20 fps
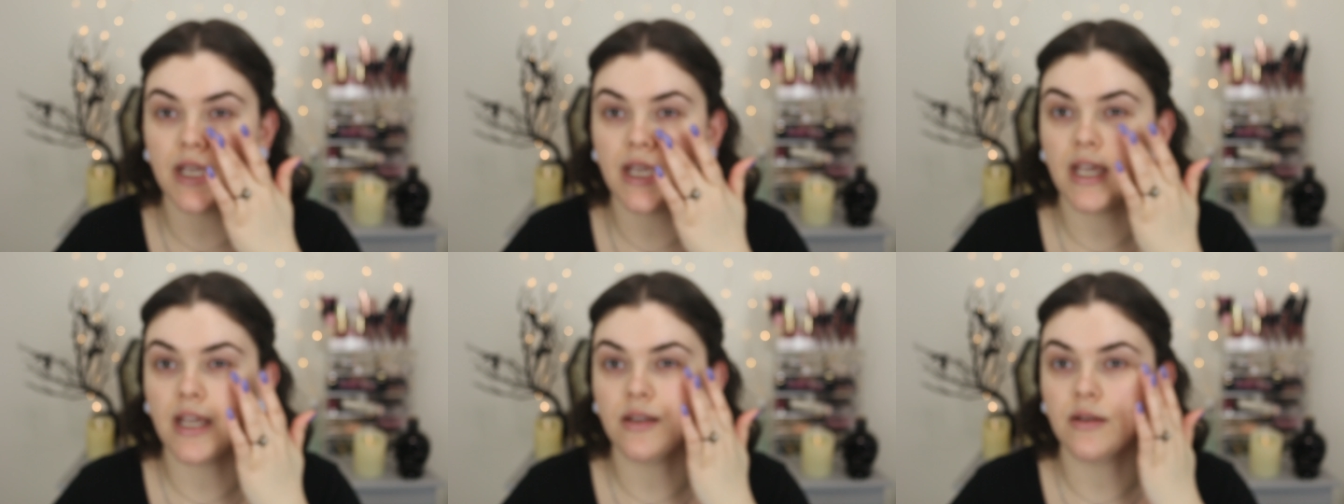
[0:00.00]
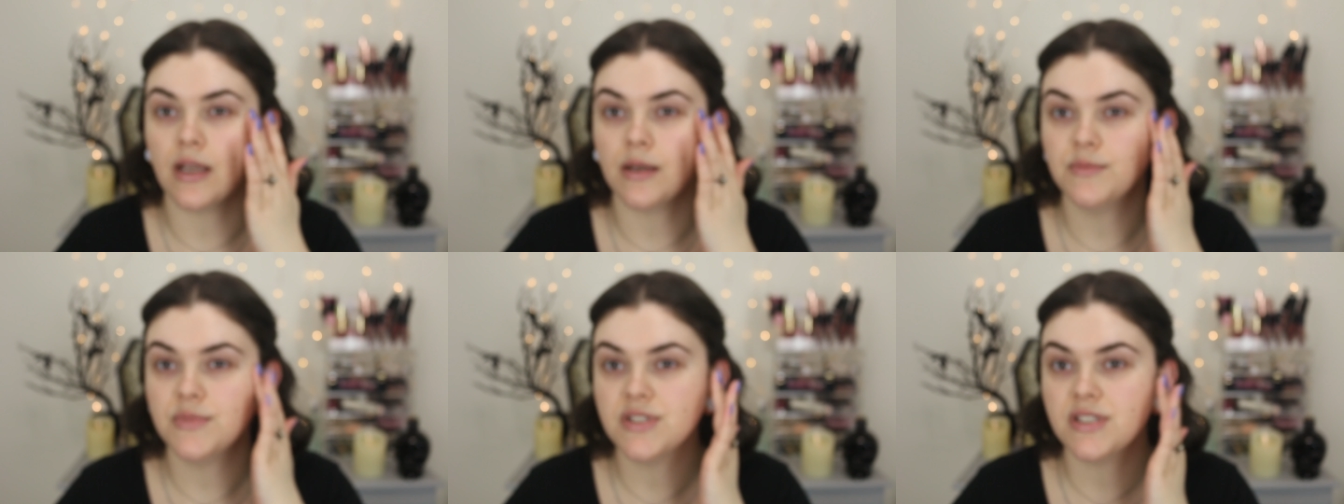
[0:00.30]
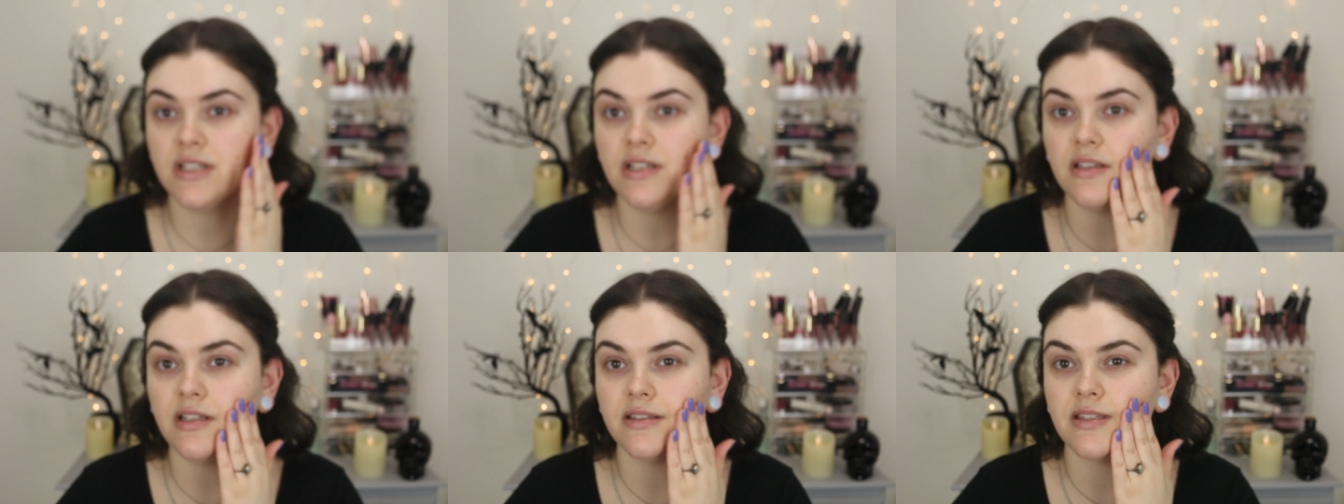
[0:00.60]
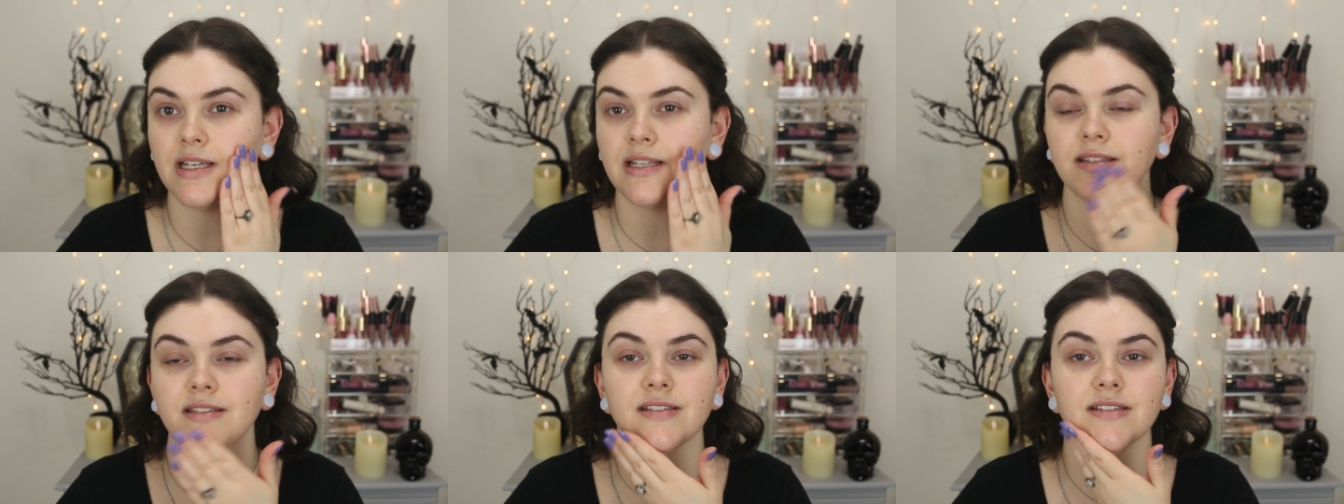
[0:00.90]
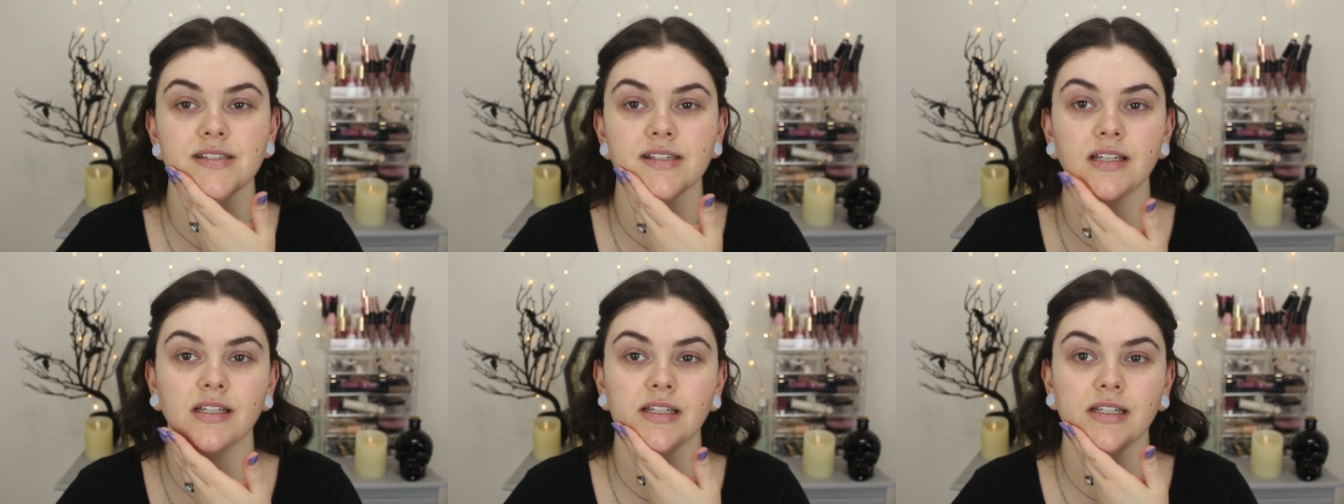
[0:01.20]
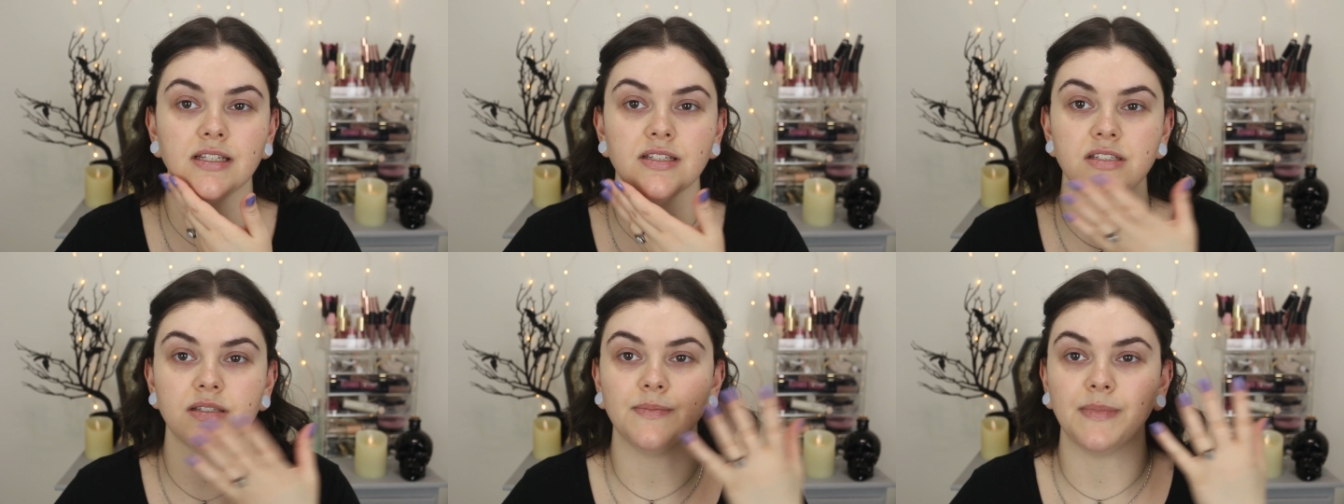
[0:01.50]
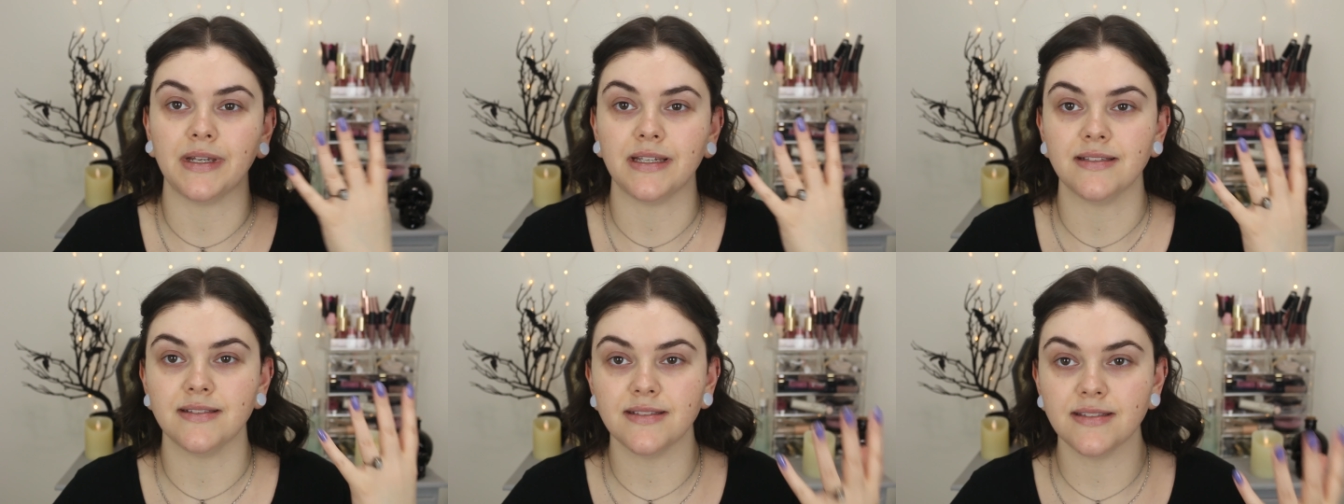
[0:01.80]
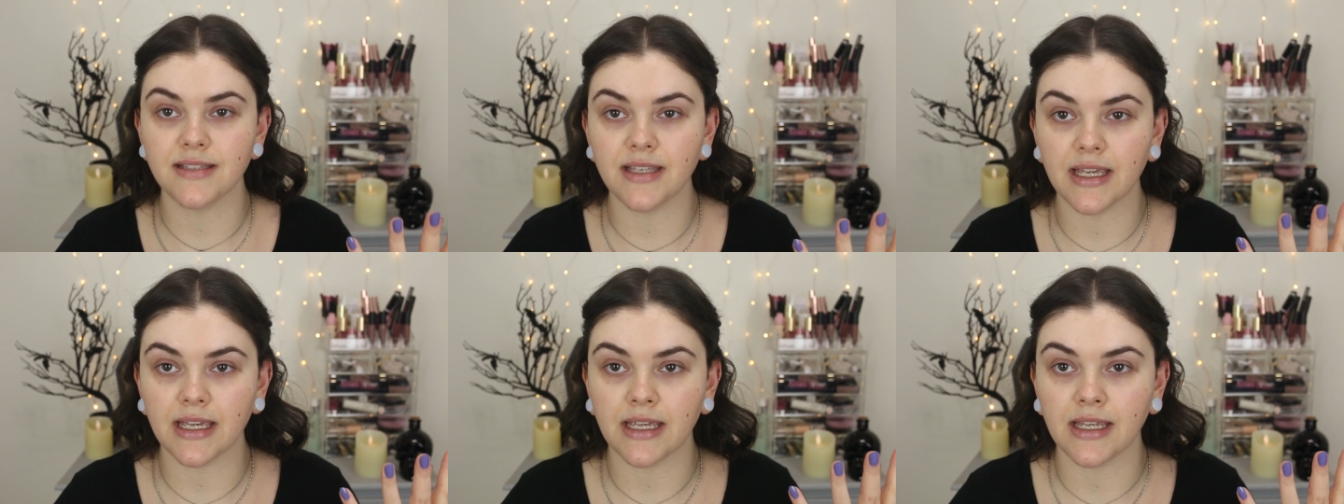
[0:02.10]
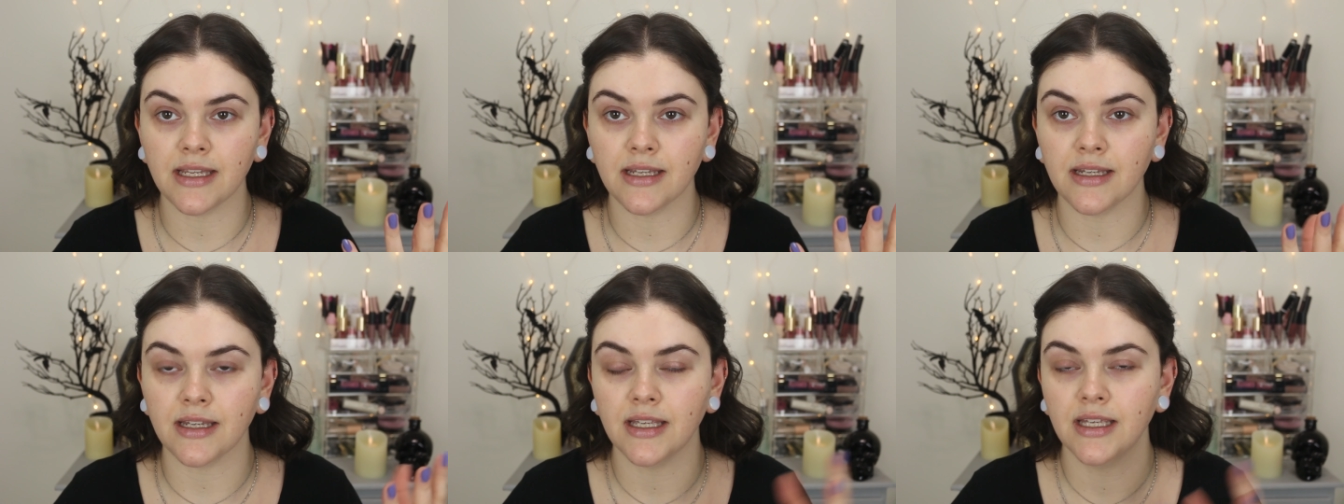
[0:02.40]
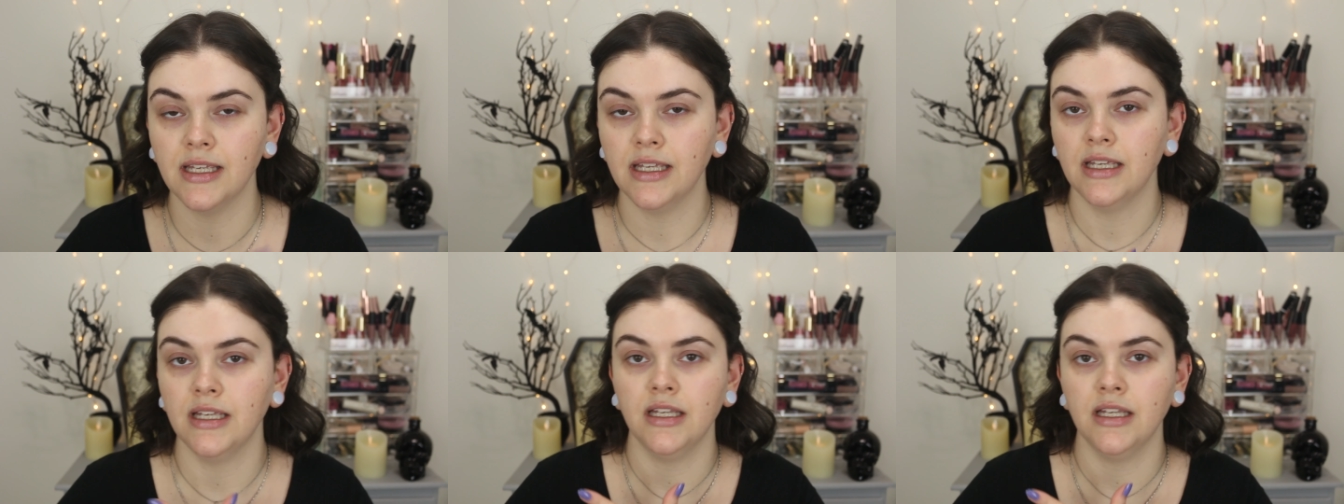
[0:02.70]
and I'm just going to let that sit into my skin,